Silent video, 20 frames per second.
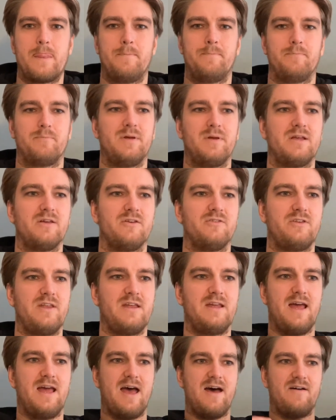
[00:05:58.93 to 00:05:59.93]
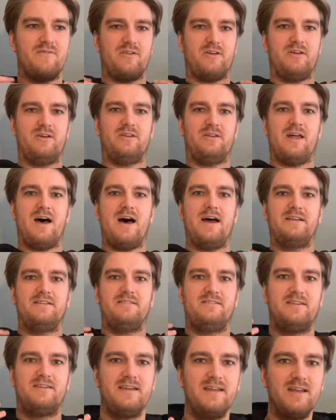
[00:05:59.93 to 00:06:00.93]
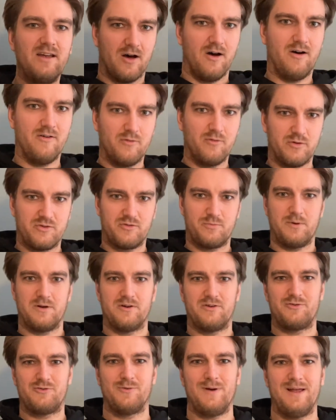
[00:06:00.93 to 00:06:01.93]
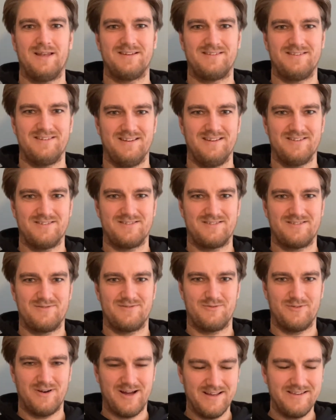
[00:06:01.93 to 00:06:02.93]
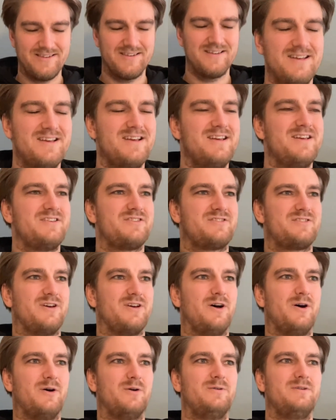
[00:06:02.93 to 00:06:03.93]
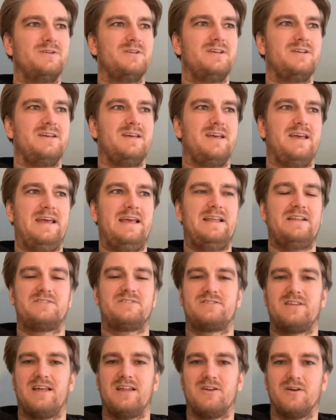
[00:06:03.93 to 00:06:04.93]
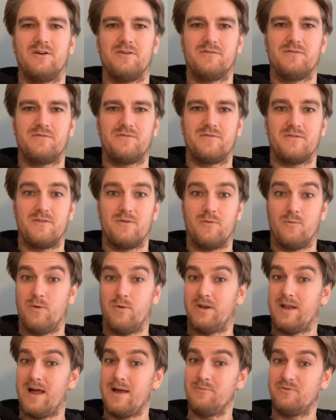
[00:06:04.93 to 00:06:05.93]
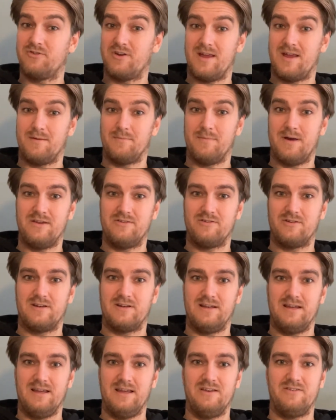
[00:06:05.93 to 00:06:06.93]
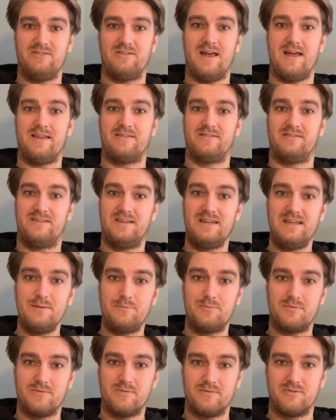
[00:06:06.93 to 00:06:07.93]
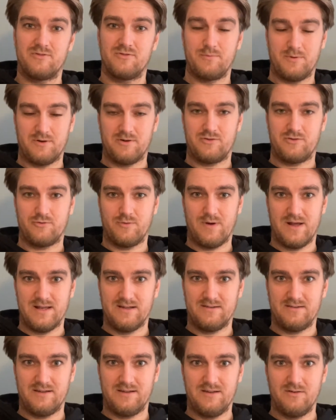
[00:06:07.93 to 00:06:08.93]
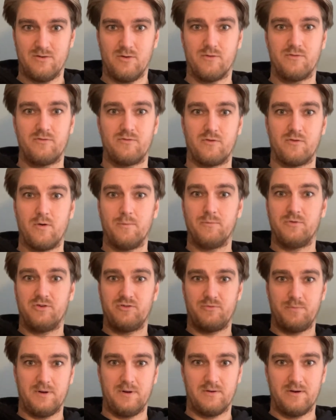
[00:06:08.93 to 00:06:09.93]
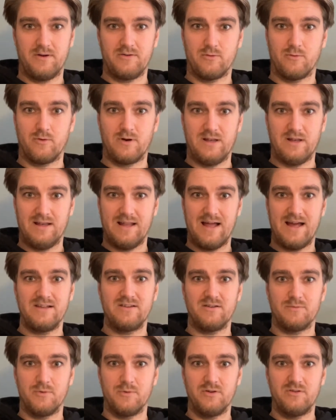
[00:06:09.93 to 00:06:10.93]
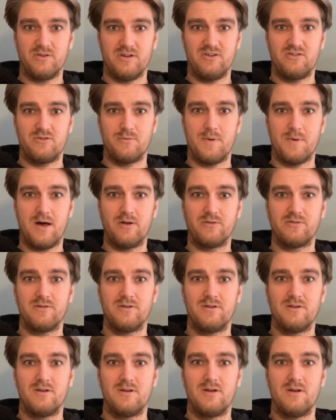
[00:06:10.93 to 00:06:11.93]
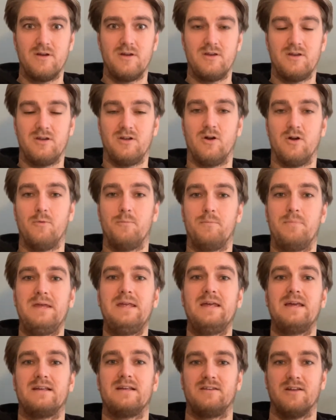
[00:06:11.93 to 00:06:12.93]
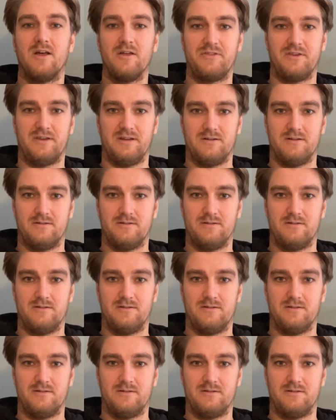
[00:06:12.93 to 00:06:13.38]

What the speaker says: because they have an idea of what spirituality is, right? So instead of what I'm saying basically is that deep spirituality or from the spirit or enlightenment is about, you know, being nothing,